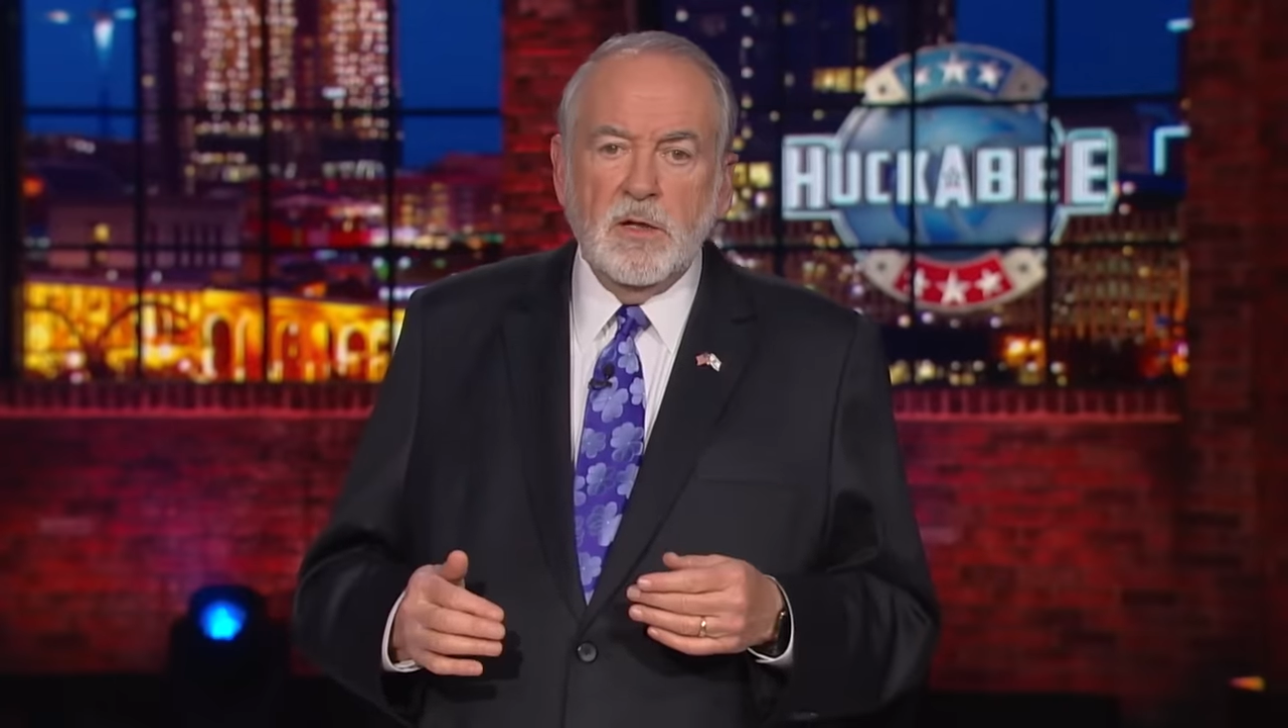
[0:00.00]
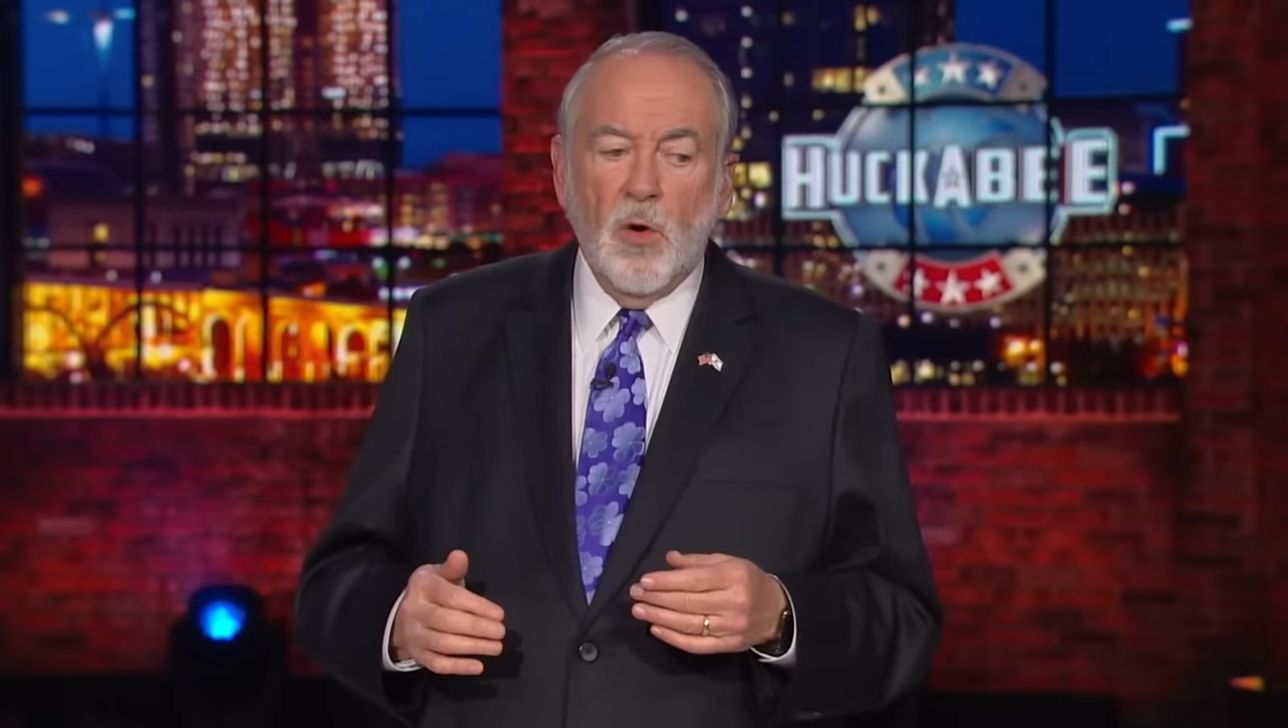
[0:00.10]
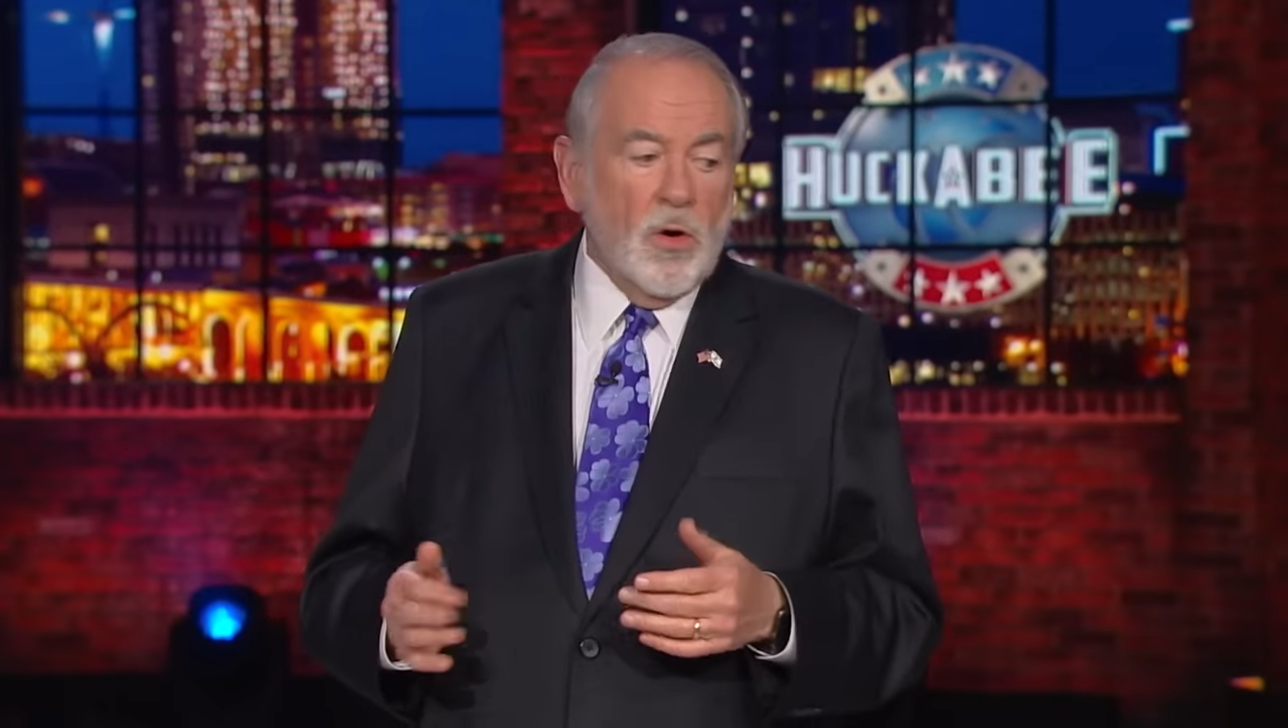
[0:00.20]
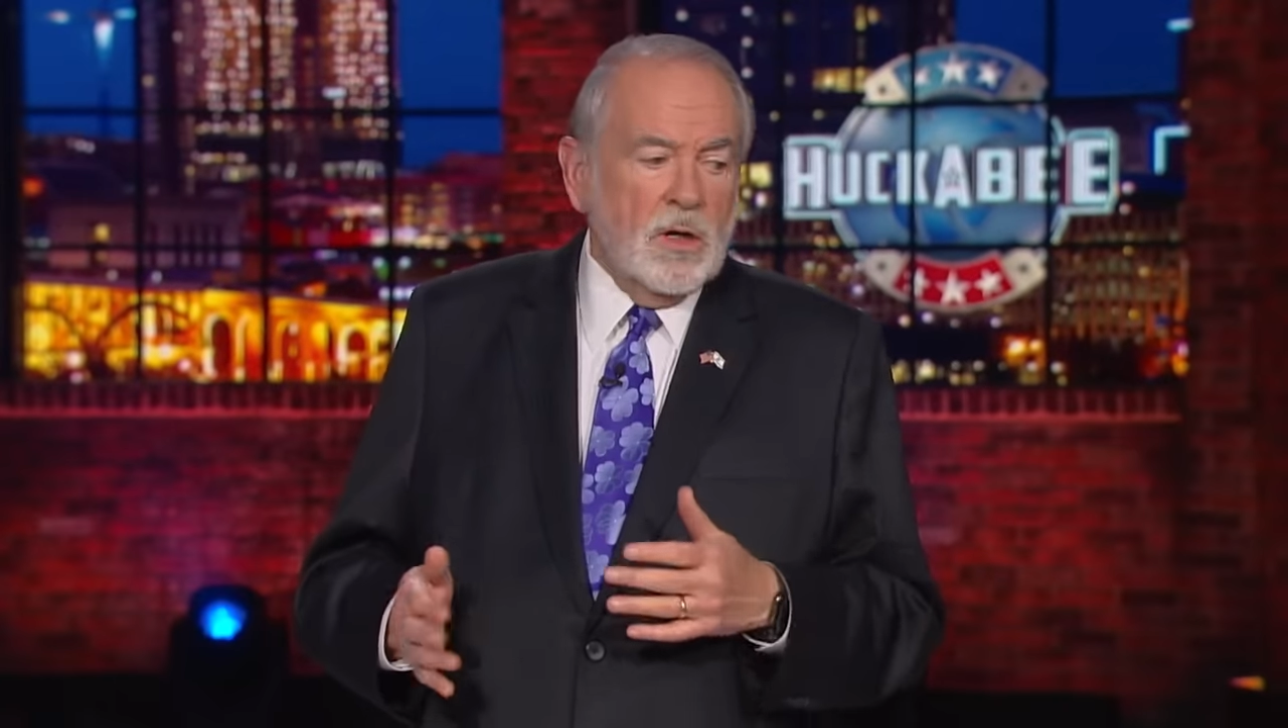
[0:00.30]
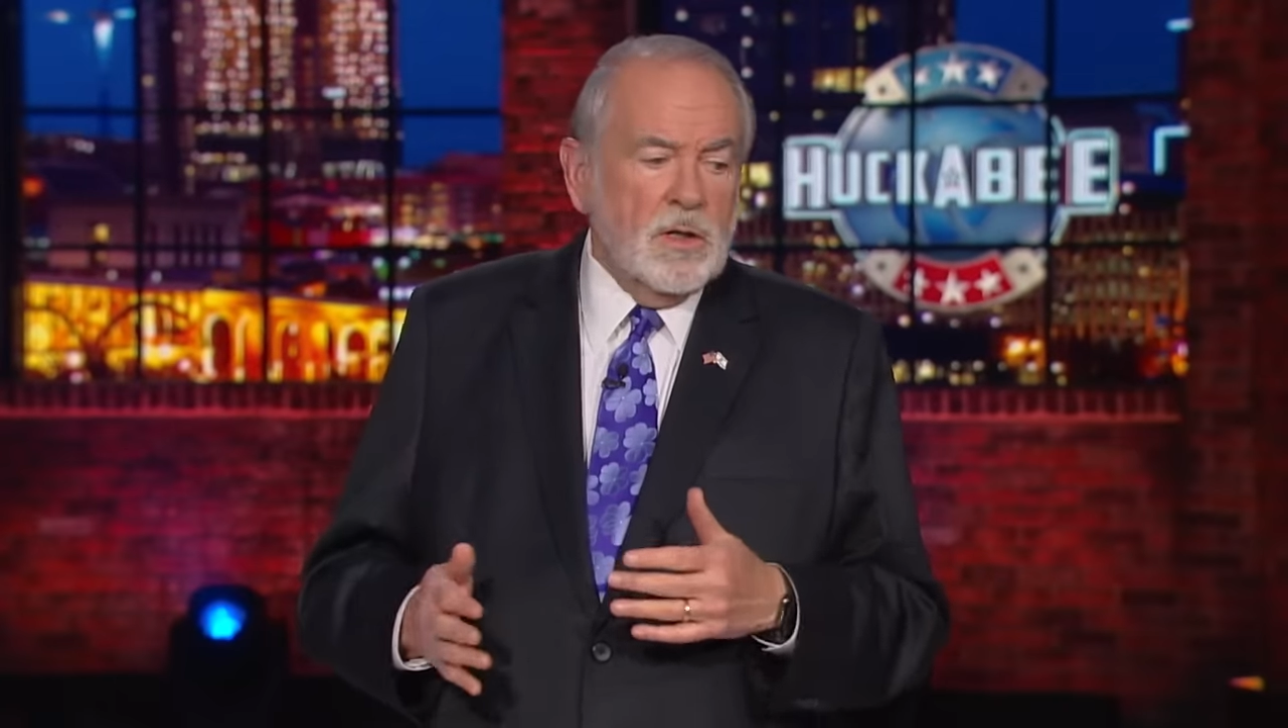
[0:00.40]

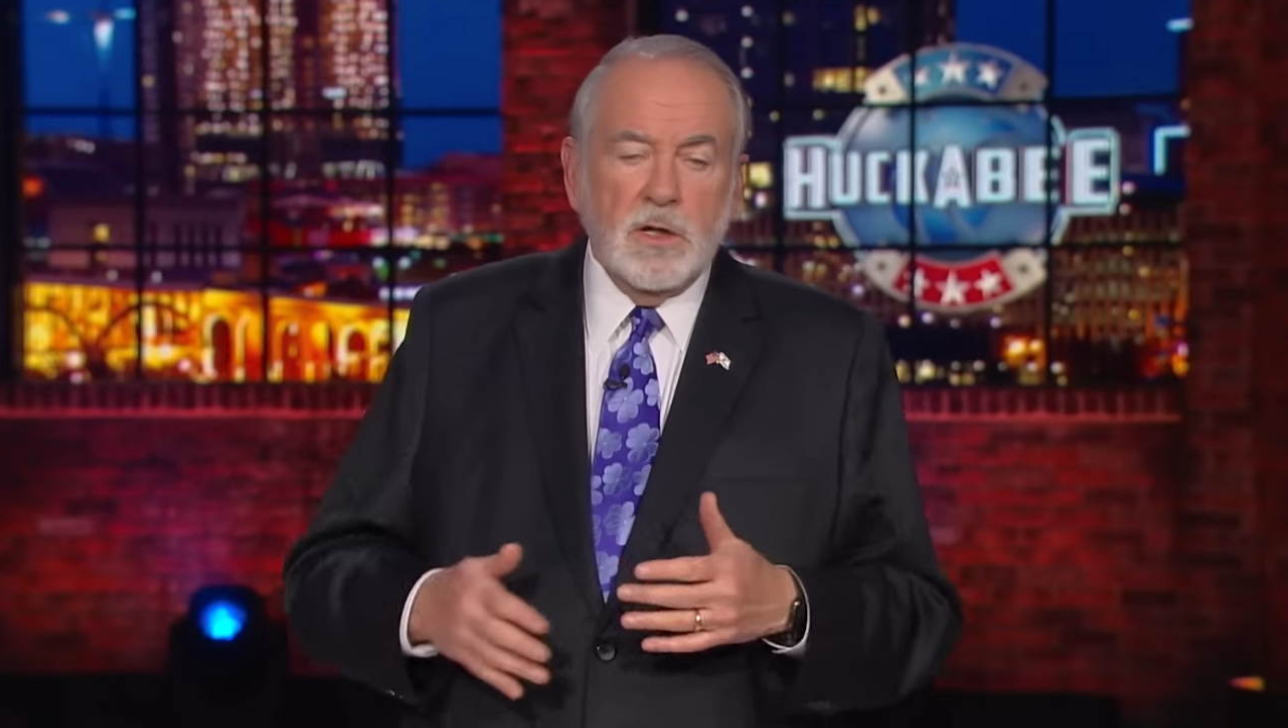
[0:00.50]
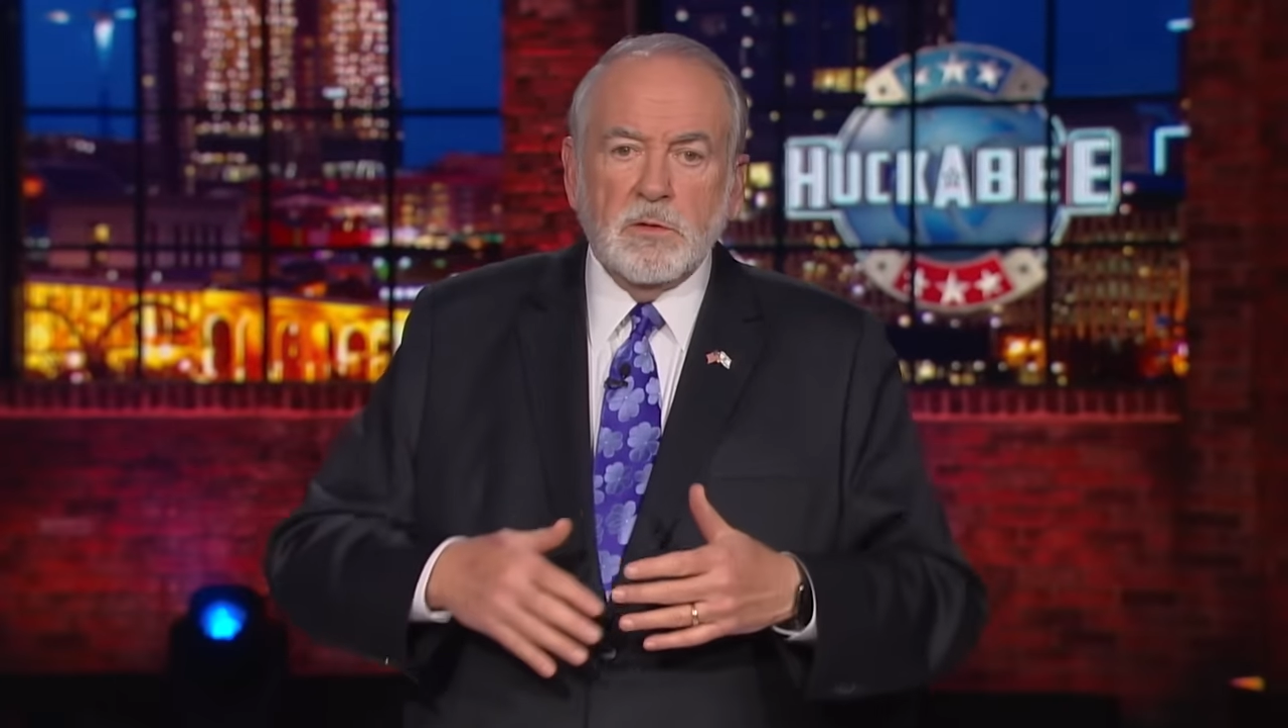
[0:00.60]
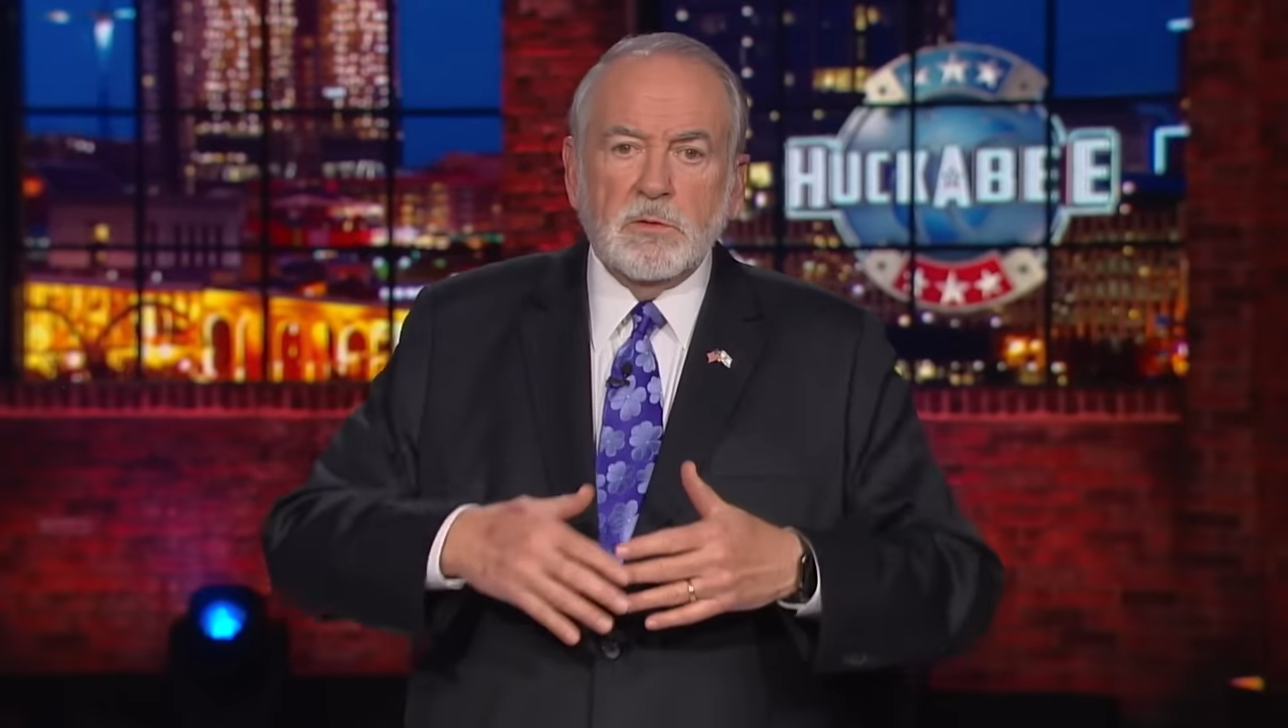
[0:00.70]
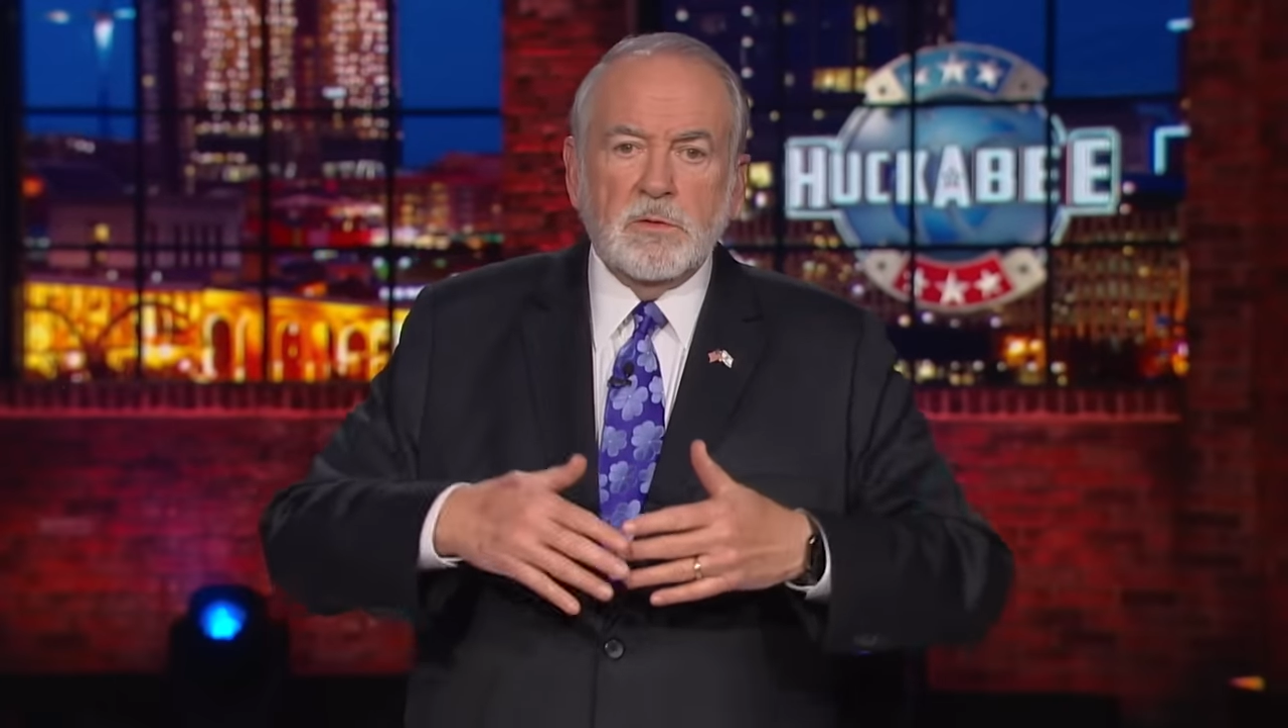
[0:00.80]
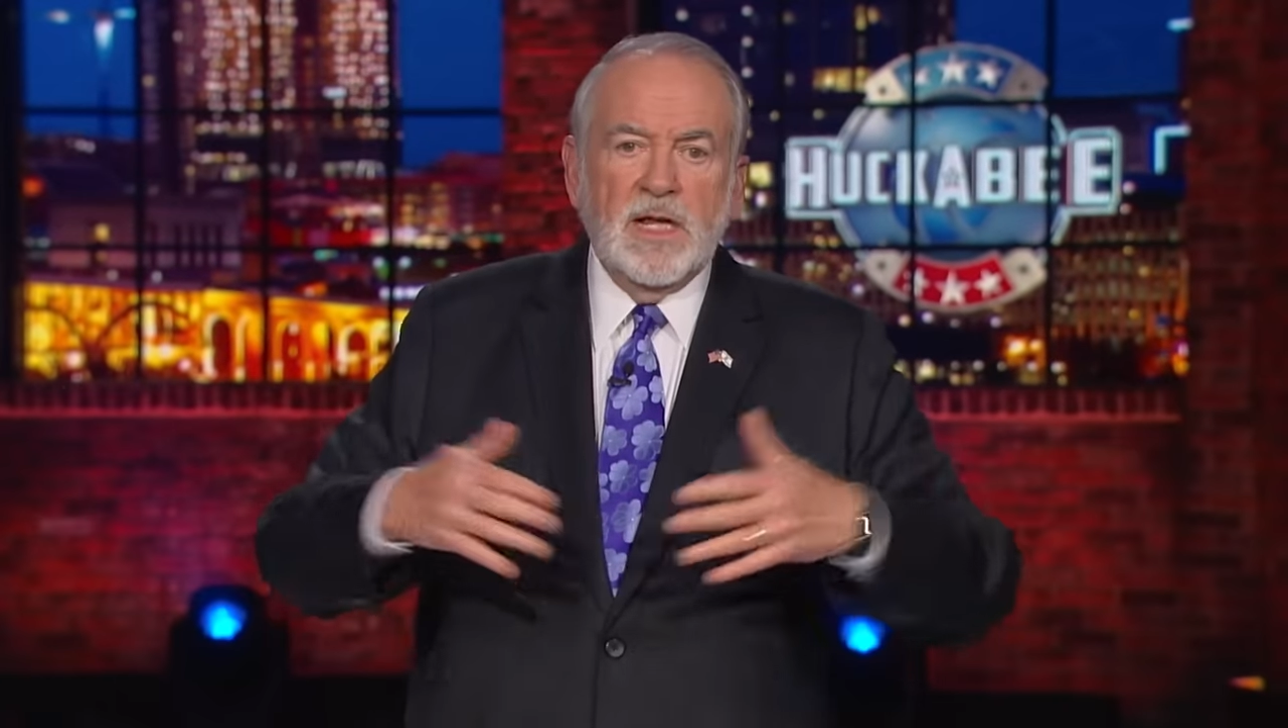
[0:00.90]
or
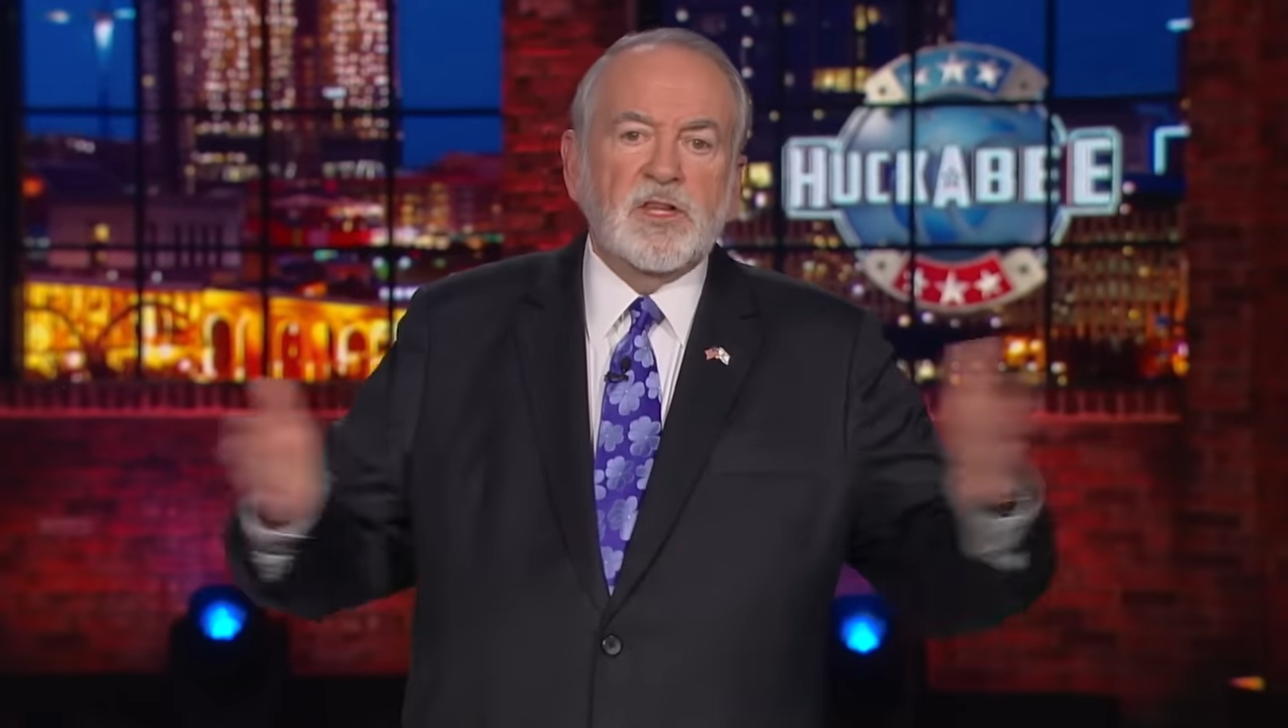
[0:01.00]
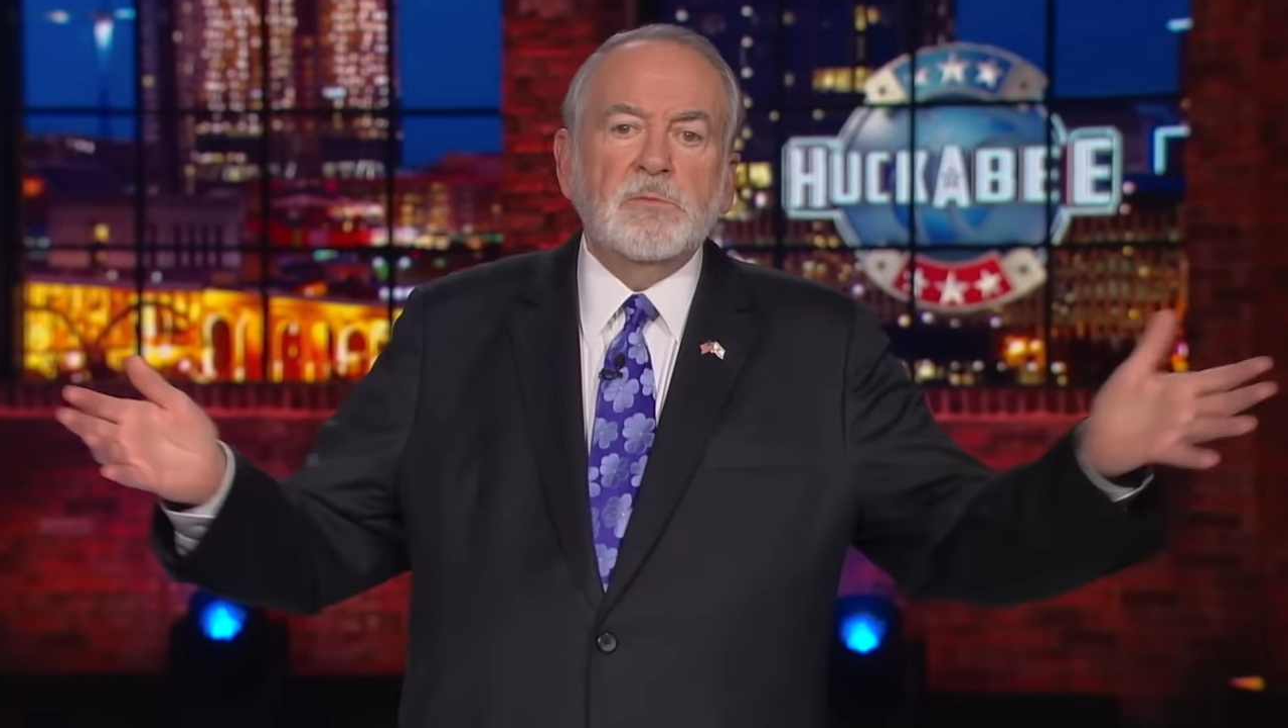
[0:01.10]
let